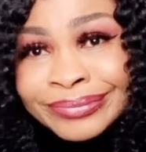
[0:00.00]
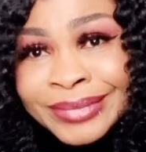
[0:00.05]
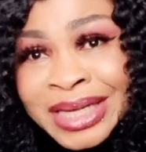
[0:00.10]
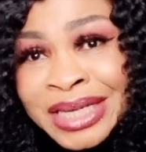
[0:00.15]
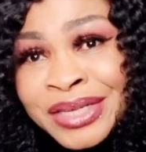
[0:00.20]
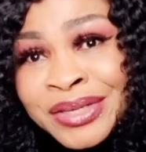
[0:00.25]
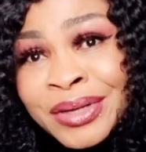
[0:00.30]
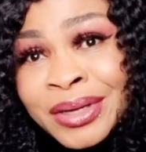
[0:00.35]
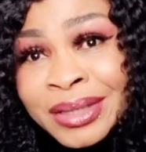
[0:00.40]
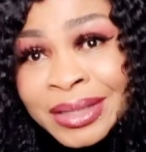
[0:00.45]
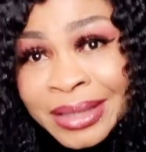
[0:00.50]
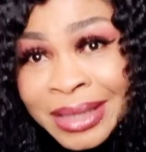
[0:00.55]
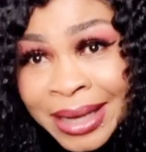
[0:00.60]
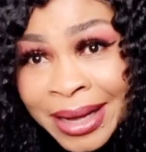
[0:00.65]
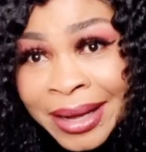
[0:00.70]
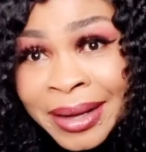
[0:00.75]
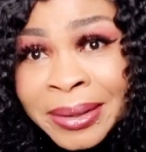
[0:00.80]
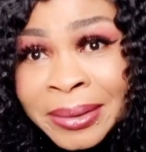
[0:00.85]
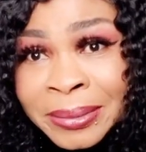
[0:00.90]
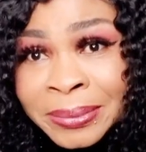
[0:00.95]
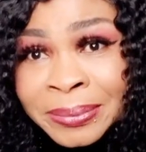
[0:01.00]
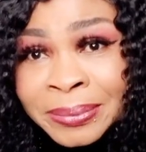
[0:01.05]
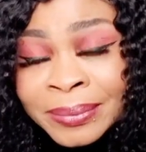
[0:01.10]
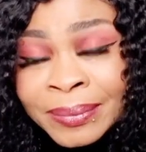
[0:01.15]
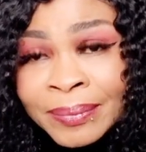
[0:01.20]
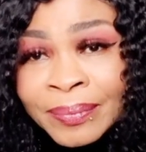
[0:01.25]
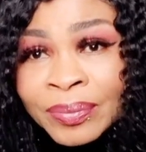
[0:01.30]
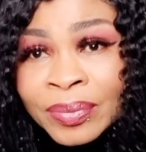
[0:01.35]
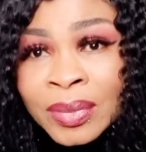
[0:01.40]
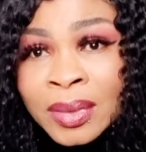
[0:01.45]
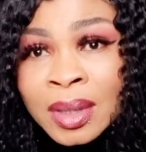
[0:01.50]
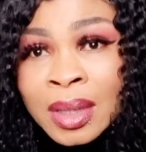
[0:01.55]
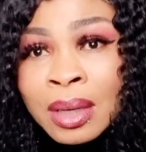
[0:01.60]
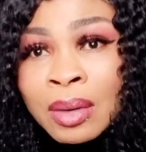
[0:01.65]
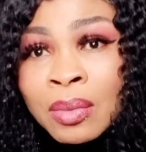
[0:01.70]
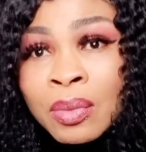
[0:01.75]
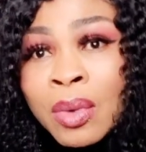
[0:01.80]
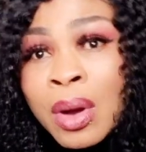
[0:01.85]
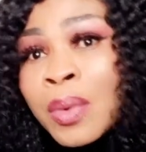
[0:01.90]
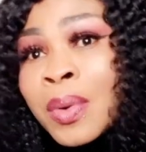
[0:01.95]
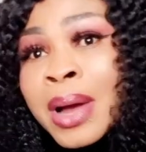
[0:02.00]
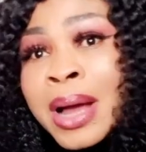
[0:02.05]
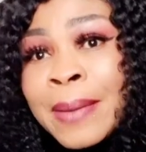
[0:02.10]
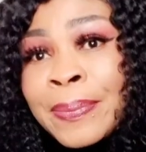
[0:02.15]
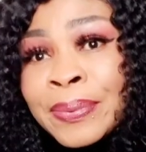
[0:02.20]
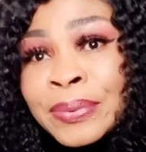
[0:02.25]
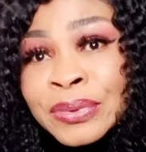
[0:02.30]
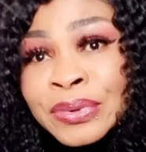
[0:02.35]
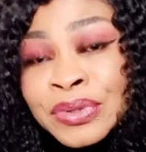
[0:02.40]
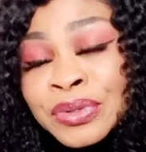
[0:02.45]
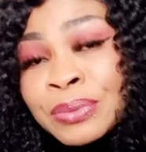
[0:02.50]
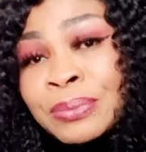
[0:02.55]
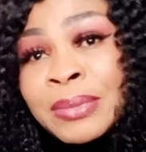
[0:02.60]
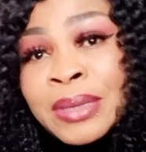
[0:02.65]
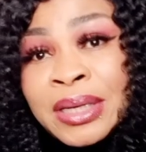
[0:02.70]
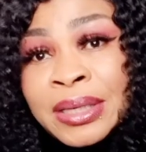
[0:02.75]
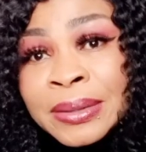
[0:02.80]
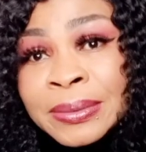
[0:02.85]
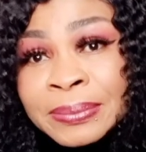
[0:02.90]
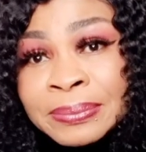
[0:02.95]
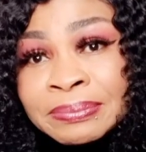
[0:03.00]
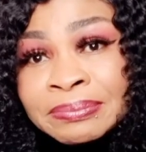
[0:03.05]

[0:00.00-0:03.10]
is not there, what will happen to me?